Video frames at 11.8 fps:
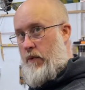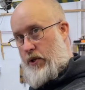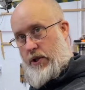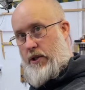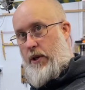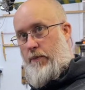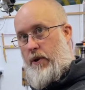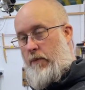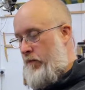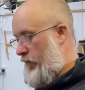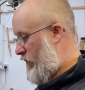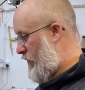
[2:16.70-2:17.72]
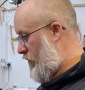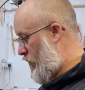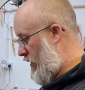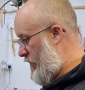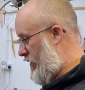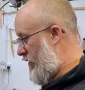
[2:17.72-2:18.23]
which isn't a problem
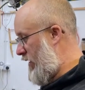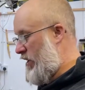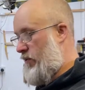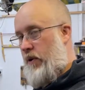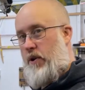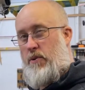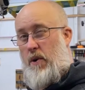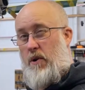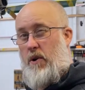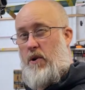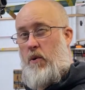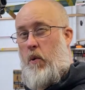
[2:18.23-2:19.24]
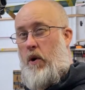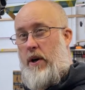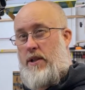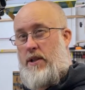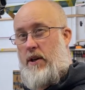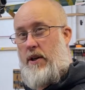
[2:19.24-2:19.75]
when I'm doing the next one I just won't go
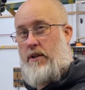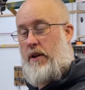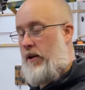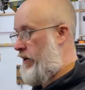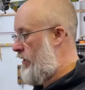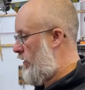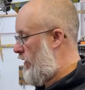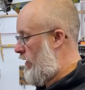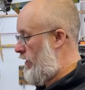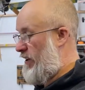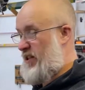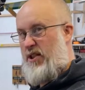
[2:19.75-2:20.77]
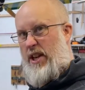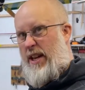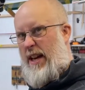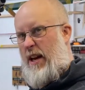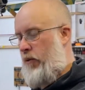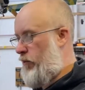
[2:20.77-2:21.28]
quite as tight to the line and I can just
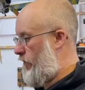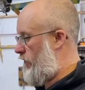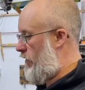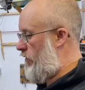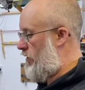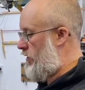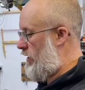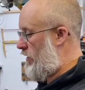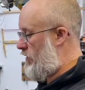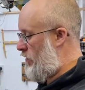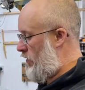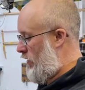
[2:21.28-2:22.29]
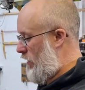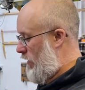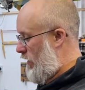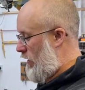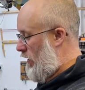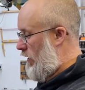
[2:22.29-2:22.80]
take it out a little bit further as I need to.
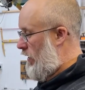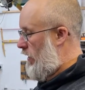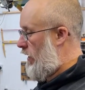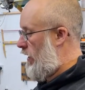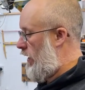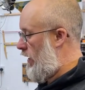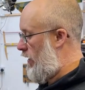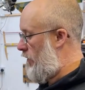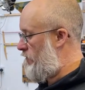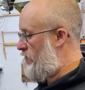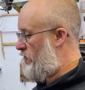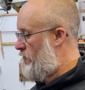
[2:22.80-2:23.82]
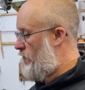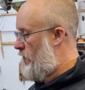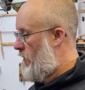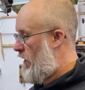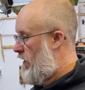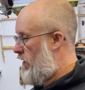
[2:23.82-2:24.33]
Um,
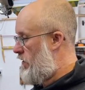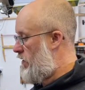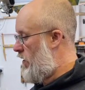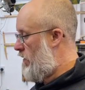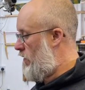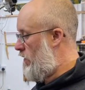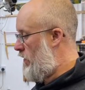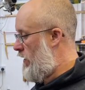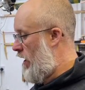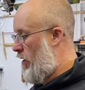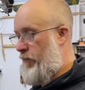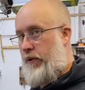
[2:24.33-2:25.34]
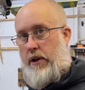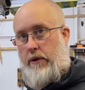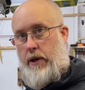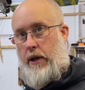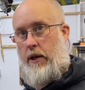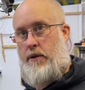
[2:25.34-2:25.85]
so yeah I'll bring you
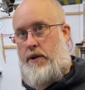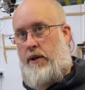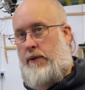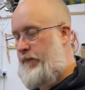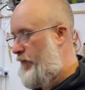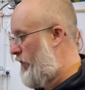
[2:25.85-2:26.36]
in closer